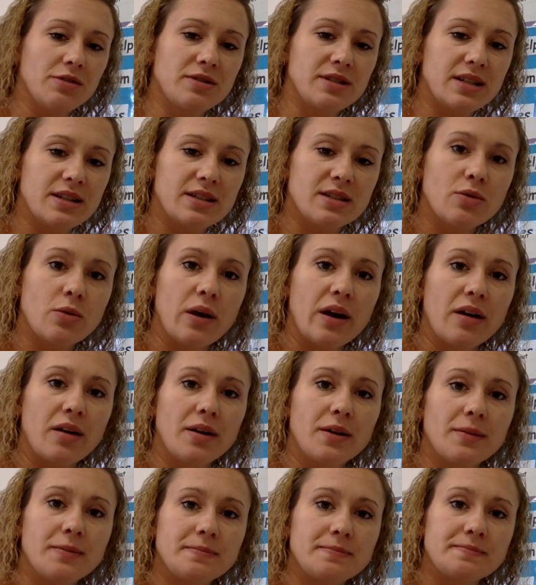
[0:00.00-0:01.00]
Right,
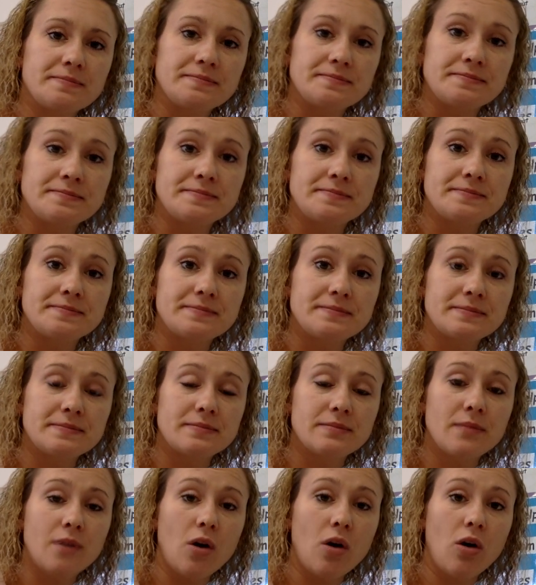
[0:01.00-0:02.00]
where do you see a square?
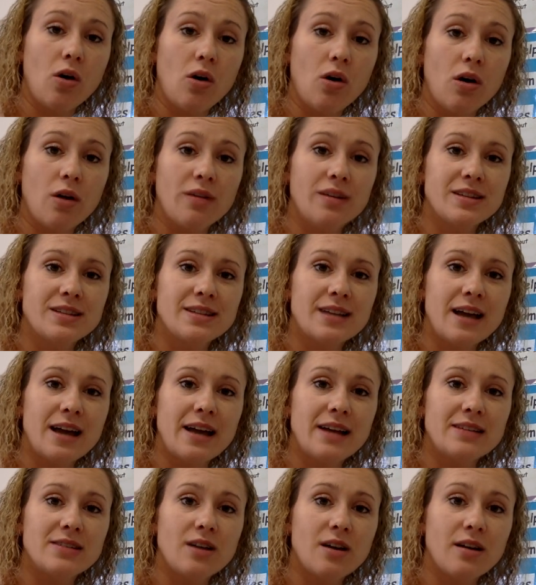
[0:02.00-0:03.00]

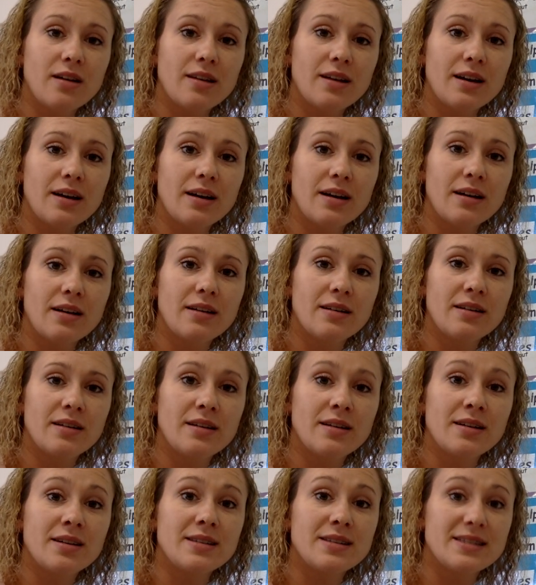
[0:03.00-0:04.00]
All the sides
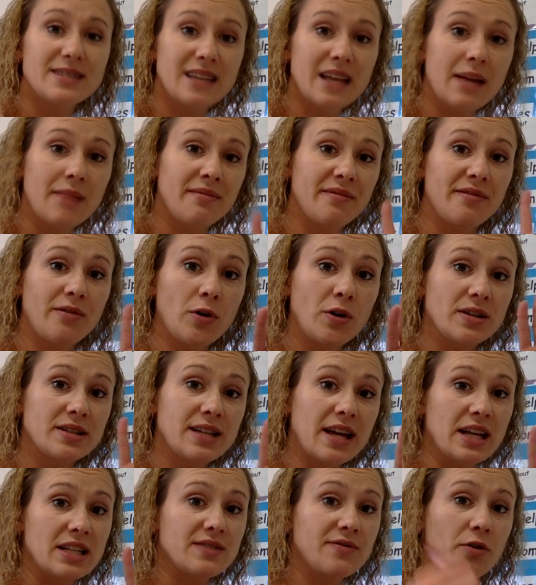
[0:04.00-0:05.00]
are the
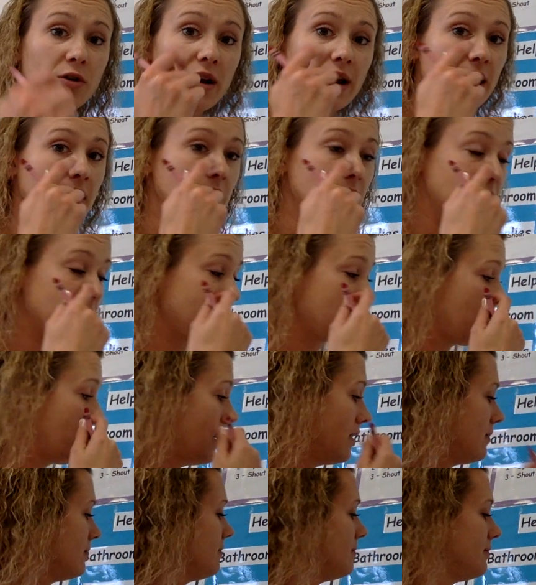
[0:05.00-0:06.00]
same. 4 sides,
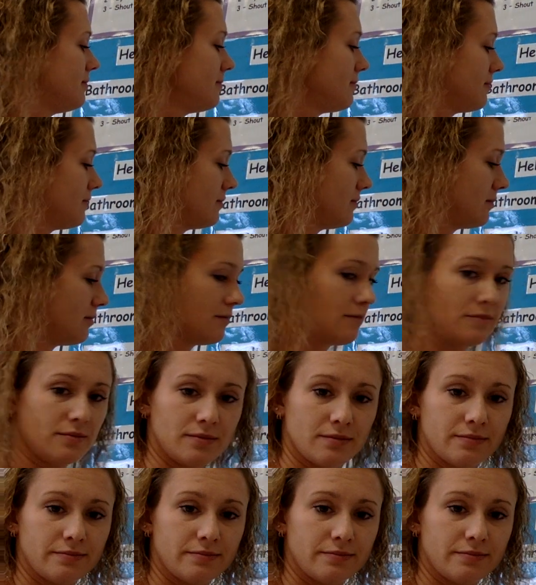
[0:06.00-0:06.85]
4 angles, right?